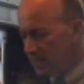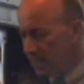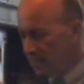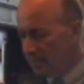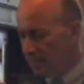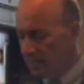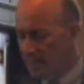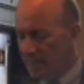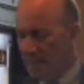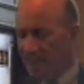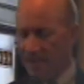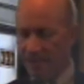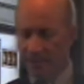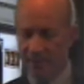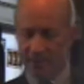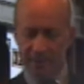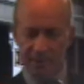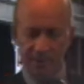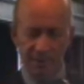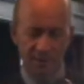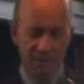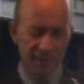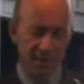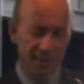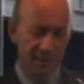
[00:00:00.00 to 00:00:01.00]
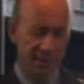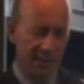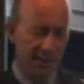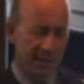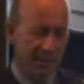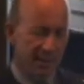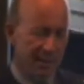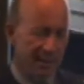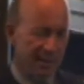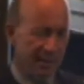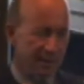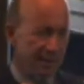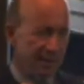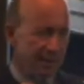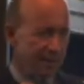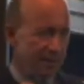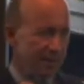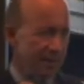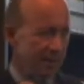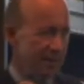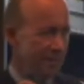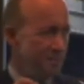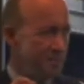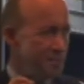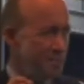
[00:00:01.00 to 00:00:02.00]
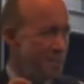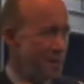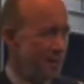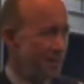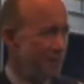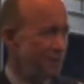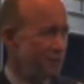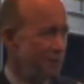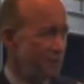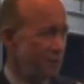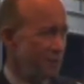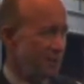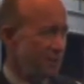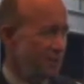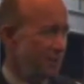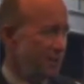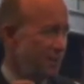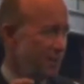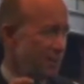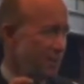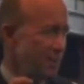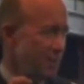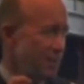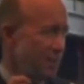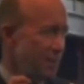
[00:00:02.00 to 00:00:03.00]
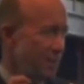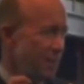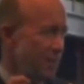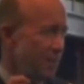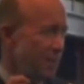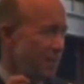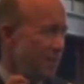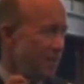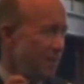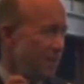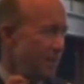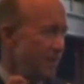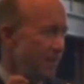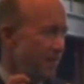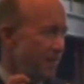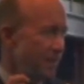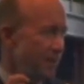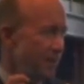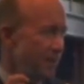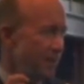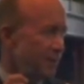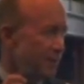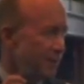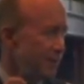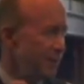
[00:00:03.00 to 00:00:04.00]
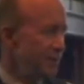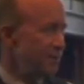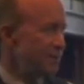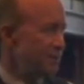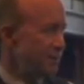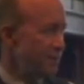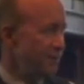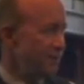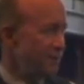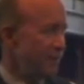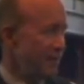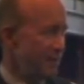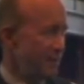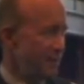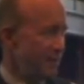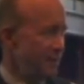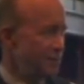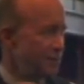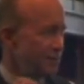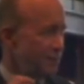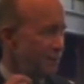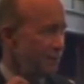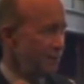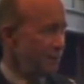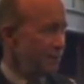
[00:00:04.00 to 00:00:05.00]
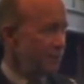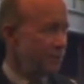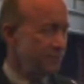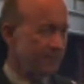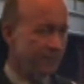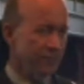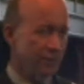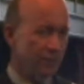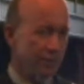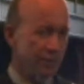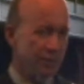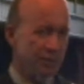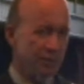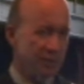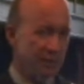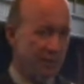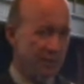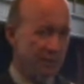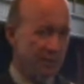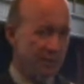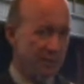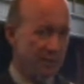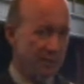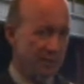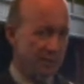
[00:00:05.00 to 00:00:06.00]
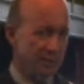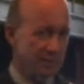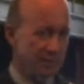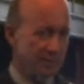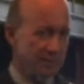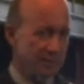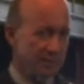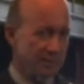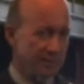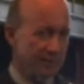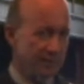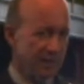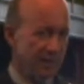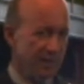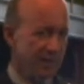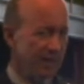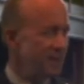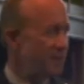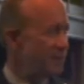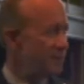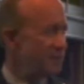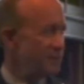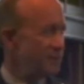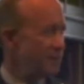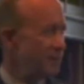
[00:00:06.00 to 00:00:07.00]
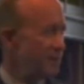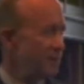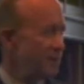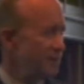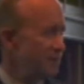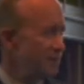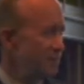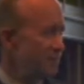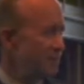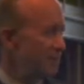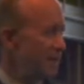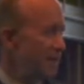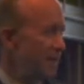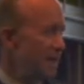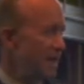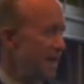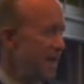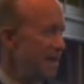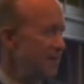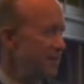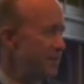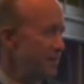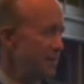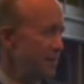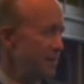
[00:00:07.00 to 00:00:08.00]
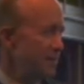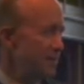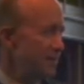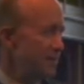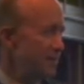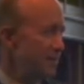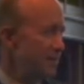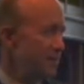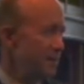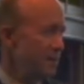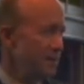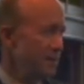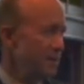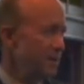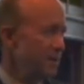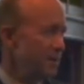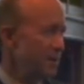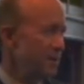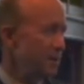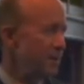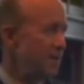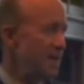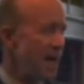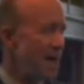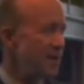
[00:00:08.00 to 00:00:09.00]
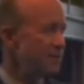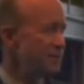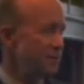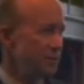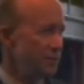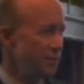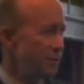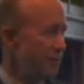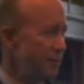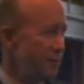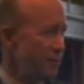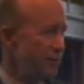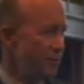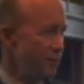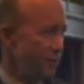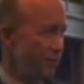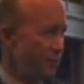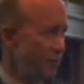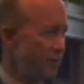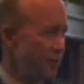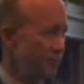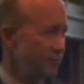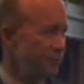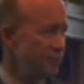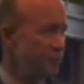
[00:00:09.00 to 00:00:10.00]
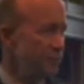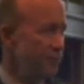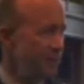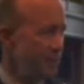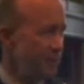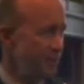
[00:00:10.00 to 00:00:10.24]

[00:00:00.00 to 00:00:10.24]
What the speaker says: And that is, he mentioned the least advantaged, the least fortunate among us. It is I think, colossal error of too